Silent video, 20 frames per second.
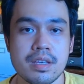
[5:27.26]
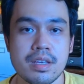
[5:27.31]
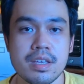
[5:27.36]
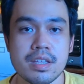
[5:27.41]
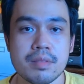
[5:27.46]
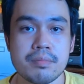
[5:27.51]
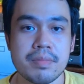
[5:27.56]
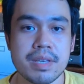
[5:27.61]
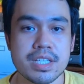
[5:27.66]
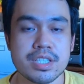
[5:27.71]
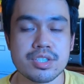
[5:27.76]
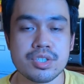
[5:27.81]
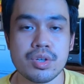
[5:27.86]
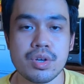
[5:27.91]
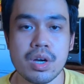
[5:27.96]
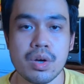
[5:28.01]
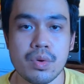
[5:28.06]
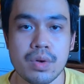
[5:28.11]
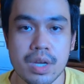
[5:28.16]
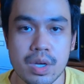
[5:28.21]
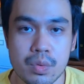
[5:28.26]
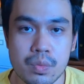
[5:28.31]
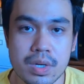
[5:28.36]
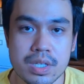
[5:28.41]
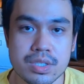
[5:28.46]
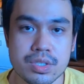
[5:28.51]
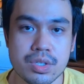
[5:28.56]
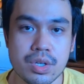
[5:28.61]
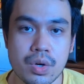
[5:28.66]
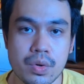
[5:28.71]
It makes you aware
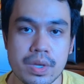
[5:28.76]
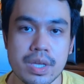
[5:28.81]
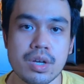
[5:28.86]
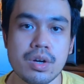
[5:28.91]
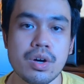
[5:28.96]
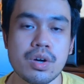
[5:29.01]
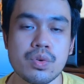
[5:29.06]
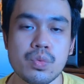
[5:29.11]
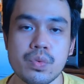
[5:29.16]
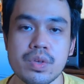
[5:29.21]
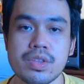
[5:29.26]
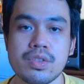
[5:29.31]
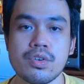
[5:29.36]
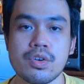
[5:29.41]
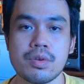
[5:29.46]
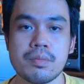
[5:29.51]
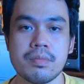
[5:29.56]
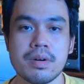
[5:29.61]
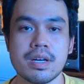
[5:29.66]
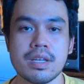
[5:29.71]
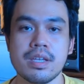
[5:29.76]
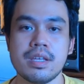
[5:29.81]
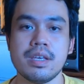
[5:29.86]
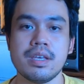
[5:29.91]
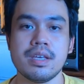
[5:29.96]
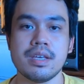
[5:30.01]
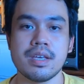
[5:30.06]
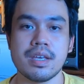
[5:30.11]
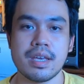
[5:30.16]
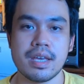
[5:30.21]
what's going on with your money,
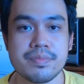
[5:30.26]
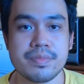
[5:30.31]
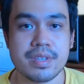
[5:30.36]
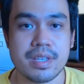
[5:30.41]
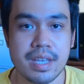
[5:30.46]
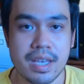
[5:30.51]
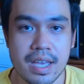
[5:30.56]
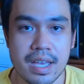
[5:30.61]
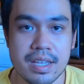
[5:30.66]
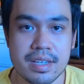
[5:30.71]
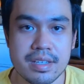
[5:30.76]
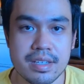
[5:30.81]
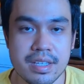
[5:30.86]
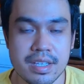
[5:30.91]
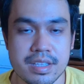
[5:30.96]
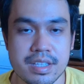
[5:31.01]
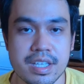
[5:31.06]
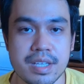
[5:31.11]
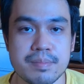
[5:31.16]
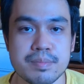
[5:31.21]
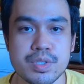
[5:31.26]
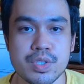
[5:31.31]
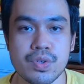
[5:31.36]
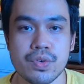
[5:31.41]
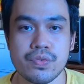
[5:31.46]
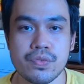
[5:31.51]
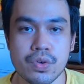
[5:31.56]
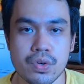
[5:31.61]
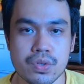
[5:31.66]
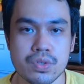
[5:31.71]
and it keeps
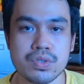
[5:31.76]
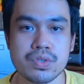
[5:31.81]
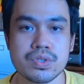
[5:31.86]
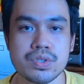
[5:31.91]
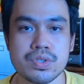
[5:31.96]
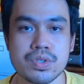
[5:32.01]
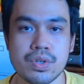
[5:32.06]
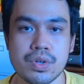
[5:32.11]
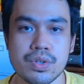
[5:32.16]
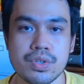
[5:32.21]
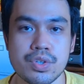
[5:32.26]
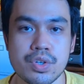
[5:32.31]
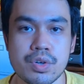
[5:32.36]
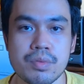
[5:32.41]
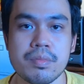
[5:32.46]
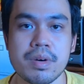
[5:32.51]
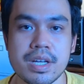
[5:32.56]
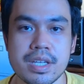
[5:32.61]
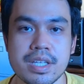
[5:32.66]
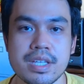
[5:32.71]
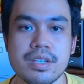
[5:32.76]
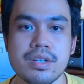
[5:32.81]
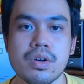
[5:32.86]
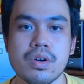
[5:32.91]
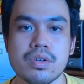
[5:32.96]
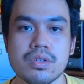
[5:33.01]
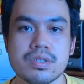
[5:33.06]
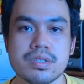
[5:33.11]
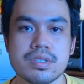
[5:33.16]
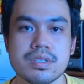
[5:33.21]
you focused on your money
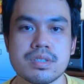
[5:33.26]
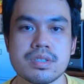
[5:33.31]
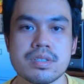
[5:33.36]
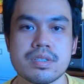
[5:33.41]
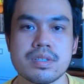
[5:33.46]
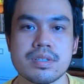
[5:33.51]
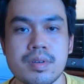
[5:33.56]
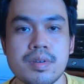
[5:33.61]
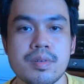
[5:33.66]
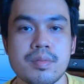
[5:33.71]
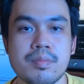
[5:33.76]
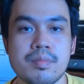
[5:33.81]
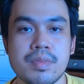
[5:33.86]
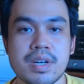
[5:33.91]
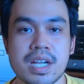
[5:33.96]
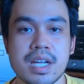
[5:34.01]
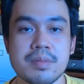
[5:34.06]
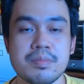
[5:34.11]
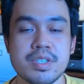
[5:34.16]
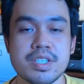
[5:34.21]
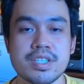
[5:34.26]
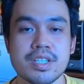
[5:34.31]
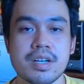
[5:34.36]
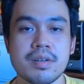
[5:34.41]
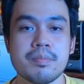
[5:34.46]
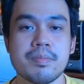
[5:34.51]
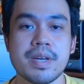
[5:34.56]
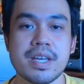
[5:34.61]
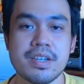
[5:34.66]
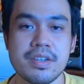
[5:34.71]
goals. Marami
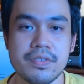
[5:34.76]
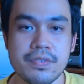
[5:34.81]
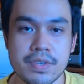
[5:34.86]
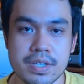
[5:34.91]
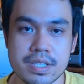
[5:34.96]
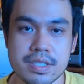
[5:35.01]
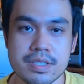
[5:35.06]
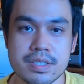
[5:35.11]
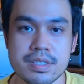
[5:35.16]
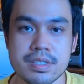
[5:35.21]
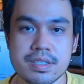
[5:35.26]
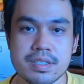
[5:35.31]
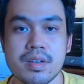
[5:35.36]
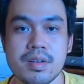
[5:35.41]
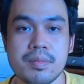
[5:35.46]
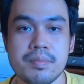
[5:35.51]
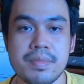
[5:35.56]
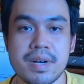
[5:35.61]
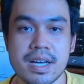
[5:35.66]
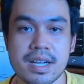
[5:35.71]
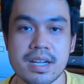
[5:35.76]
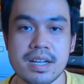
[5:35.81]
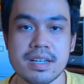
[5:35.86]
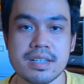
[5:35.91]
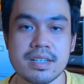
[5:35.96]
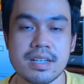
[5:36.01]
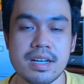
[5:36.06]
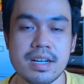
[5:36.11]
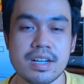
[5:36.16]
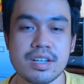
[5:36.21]
siyang benefits.
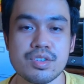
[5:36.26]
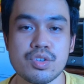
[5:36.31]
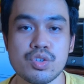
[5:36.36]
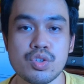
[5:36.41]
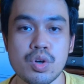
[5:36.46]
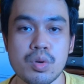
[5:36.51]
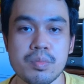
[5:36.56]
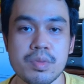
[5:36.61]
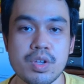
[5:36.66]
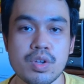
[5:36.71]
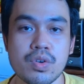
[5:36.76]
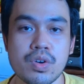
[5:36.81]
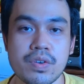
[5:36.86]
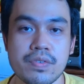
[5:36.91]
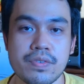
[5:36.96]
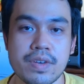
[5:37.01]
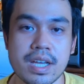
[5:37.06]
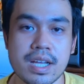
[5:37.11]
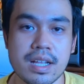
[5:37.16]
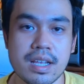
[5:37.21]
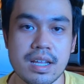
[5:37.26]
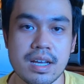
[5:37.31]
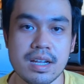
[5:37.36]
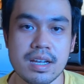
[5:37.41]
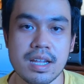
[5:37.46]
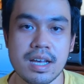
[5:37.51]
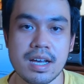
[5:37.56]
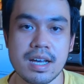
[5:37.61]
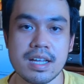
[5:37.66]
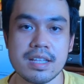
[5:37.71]
Parang nagdo-domino effect
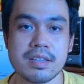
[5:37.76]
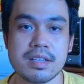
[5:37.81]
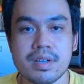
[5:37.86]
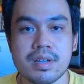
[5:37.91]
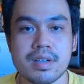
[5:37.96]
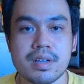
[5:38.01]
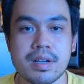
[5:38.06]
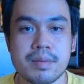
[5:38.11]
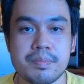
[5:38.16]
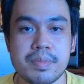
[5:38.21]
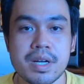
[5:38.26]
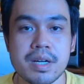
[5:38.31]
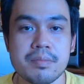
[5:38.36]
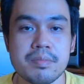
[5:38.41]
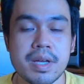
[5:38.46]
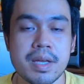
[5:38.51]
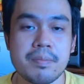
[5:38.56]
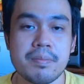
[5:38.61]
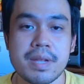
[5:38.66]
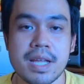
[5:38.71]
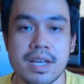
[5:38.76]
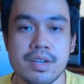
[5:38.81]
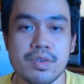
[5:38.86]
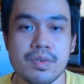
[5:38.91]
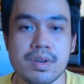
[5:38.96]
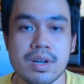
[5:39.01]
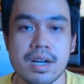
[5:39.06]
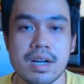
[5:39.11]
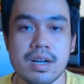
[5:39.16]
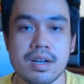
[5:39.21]
lang lahat kapag may
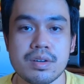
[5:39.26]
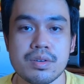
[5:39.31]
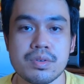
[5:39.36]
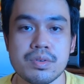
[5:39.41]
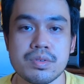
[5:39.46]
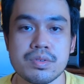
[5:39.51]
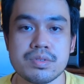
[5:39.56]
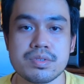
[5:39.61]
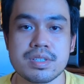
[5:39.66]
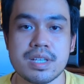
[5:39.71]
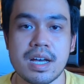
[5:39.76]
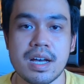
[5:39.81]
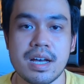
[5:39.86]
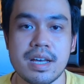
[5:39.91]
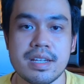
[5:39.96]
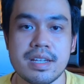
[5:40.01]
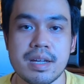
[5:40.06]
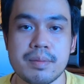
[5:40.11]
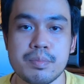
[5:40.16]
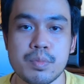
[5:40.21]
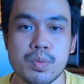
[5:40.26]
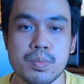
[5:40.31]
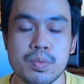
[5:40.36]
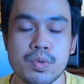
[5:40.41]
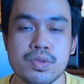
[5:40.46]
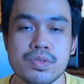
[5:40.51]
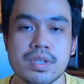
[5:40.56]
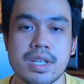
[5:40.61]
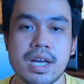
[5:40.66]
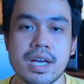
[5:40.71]
plano ka kung saan
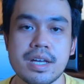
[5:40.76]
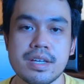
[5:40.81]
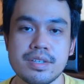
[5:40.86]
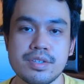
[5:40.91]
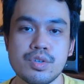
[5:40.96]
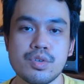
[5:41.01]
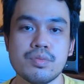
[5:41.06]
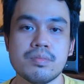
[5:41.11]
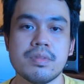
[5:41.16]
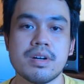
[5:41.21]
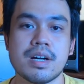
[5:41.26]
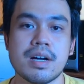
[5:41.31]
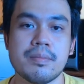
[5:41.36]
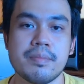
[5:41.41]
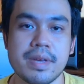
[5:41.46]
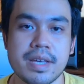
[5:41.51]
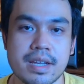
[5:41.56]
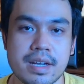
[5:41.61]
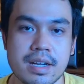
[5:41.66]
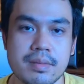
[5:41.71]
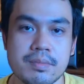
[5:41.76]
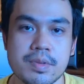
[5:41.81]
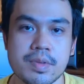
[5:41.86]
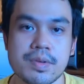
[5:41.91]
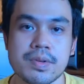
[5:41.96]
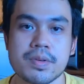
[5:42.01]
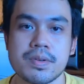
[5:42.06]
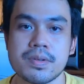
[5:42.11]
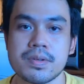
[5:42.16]
napupunta yung mga pera mo.